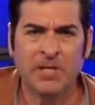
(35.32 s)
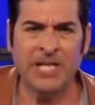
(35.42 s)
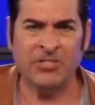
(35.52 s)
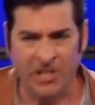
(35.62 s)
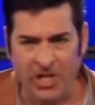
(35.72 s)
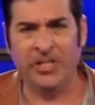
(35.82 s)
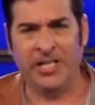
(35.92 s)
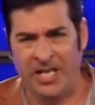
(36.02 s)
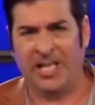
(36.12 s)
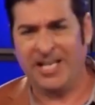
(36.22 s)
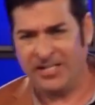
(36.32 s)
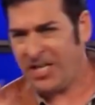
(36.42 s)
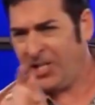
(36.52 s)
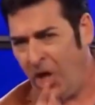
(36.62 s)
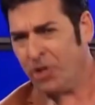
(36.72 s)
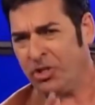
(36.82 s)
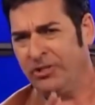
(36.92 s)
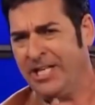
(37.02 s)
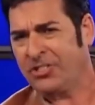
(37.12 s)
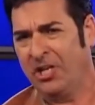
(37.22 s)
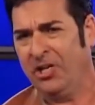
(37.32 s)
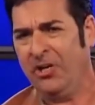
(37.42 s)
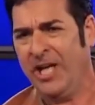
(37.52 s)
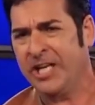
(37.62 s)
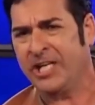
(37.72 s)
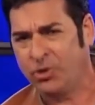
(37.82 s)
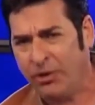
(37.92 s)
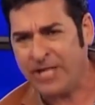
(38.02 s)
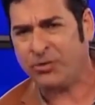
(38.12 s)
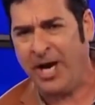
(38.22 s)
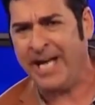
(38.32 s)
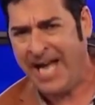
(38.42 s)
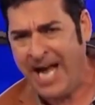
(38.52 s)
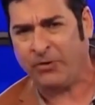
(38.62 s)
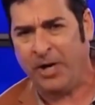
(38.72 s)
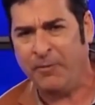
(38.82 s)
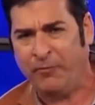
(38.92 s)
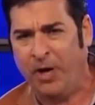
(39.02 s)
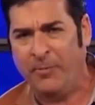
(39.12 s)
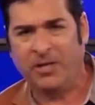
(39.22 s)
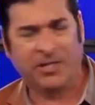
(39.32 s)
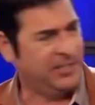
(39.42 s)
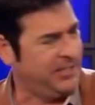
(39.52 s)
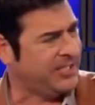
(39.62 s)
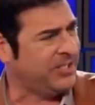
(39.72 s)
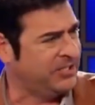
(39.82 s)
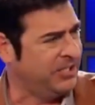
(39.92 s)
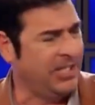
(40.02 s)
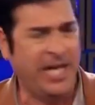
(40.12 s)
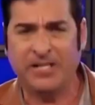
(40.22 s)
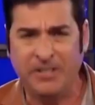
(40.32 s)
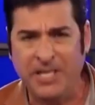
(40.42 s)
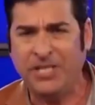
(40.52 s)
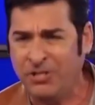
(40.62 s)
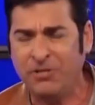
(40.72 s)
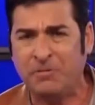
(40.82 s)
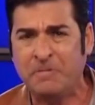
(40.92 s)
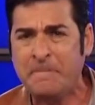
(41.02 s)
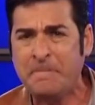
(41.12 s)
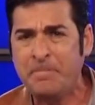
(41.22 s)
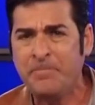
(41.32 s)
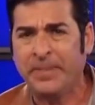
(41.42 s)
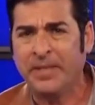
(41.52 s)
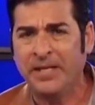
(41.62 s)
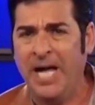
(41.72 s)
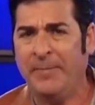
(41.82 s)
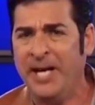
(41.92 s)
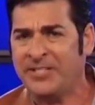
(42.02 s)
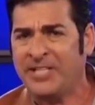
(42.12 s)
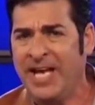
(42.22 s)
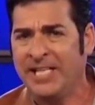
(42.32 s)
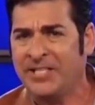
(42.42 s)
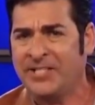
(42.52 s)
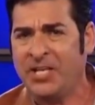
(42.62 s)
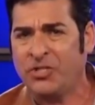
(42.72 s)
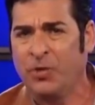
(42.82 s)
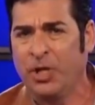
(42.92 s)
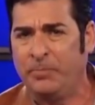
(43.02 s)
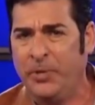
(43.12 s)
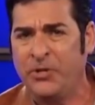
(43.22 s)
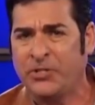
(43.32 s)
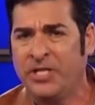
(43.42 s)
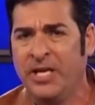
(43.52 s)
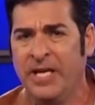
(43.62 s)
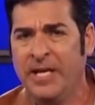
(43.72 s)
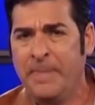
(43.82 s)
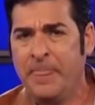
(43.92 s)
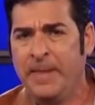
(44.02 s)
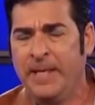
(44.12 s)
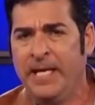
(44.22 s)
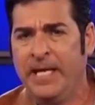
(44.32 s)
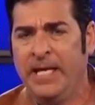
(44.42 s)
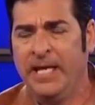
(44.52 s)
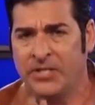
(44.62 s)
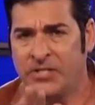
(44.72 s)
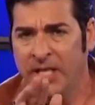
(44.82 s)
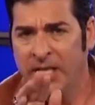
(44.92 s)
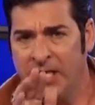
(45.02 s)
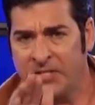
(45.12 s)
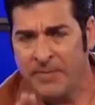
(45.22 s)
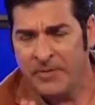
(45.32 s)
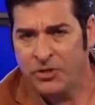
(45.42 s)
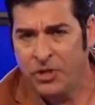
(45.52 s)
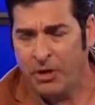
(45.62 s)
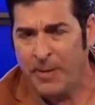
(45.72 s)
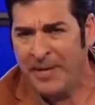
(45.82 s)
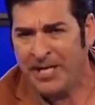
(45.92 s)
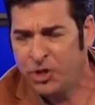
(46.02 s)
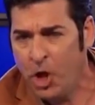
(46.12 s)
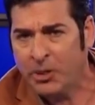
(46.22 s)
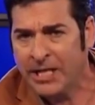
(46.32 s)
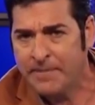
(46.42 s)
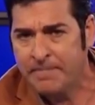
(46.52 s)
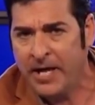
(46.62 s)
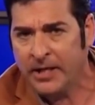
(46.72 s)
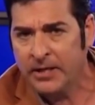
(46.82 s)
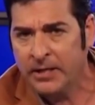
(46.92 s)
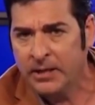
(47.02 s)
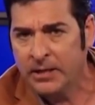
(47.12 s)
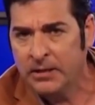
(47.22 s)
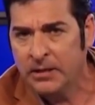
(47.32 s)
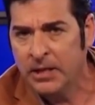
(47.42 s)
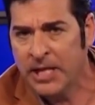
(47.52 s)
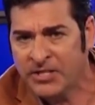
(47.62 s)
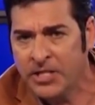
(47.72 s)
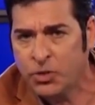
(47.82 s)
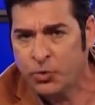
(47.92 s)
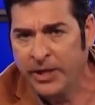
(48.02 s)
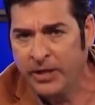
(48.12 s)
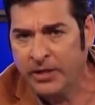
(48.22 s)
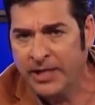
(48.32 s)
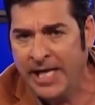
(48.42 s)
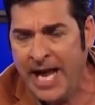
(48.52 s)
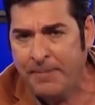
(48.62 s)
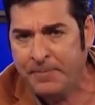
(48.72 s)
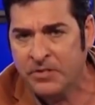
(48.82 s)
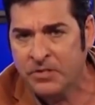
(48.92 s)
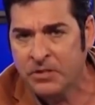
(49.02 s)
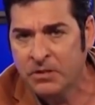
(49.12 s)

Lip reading: Unless you learn, the culture needs to learn how to dress right and act right before I'm going to listen to a lot of the Me Too. Now, I'm not saying that sexual abuse is something to joke about. I'm not joking about it. Listen, it's real and it happens.